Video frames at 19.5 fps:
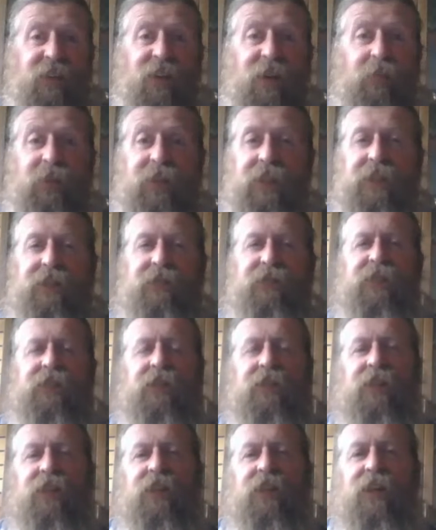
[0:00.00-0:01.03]
I believe in
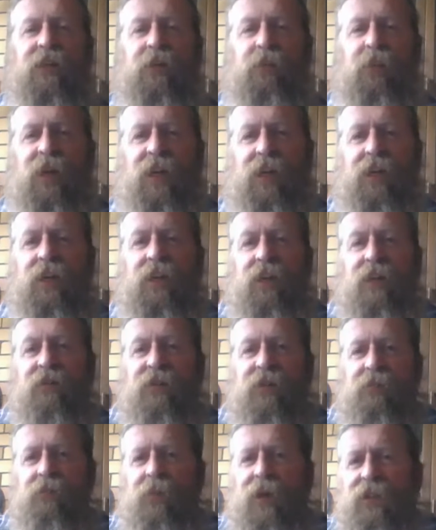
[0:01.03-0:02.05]
the globe
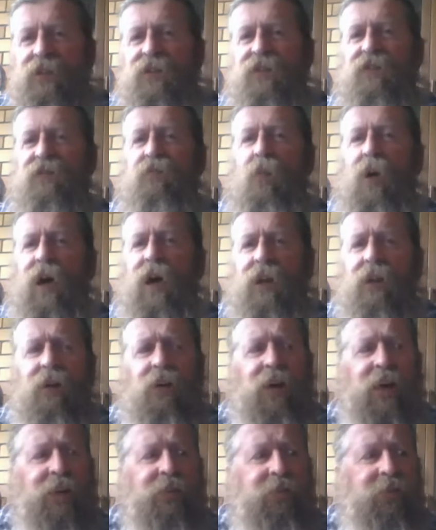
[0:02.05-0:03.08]
for most of my
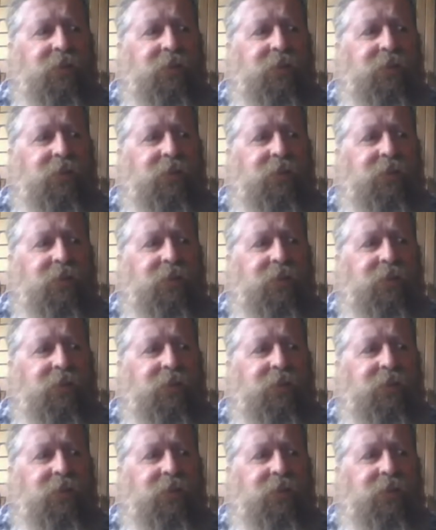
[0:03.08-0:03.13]
life.